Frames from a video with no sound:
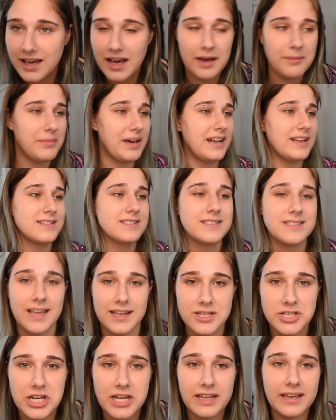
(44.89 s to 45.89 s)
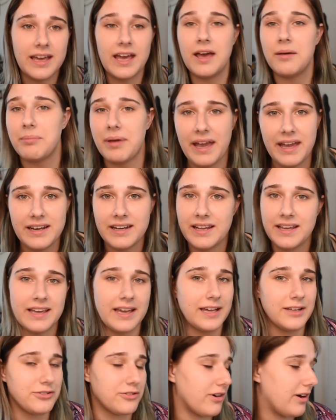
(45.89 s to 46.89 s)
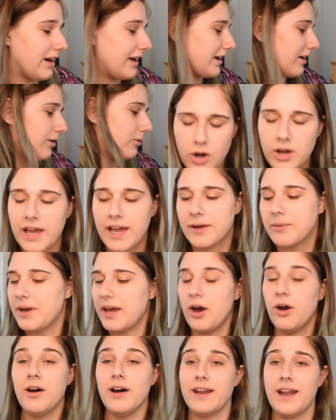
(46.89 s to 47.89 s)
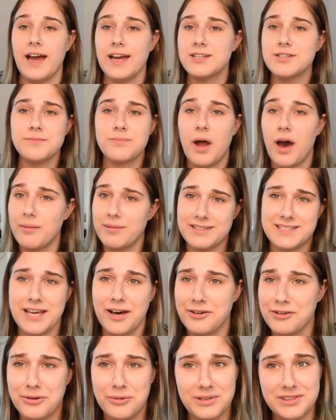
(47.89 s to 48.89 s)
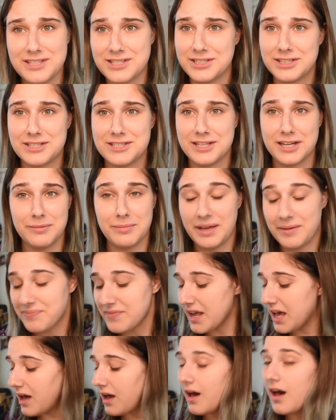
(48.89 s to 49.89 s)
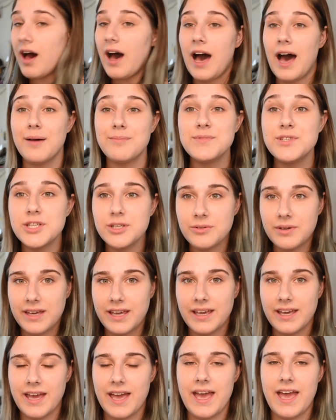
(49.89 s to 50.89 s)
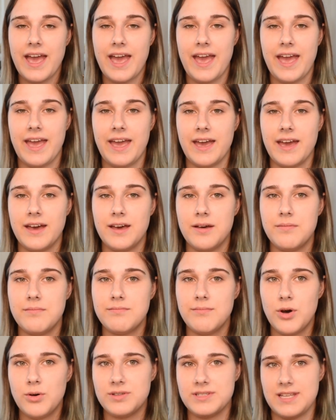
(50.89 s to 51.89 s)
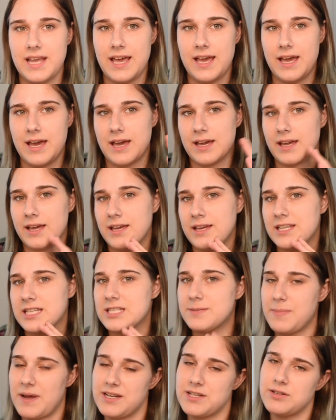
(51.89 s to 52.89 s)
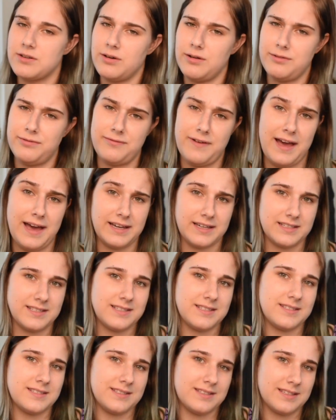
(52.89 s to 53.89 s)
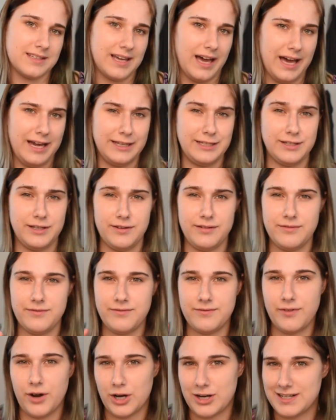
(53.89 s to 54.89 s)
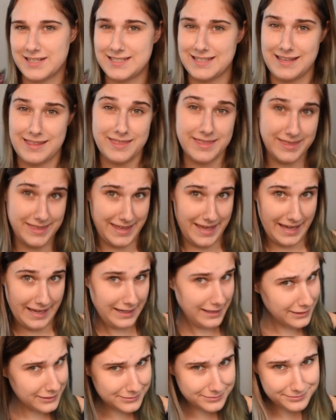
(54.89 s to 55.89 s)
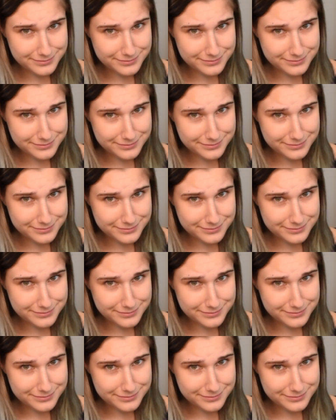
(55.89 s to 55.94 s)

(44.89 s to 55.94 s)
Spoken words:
I'm bad at sketching, at painting, at drawing. Okay, wait, hold on. I should probably tell you what this look's going to be. I'm doing a Mosaic special effects kind of artsy thing.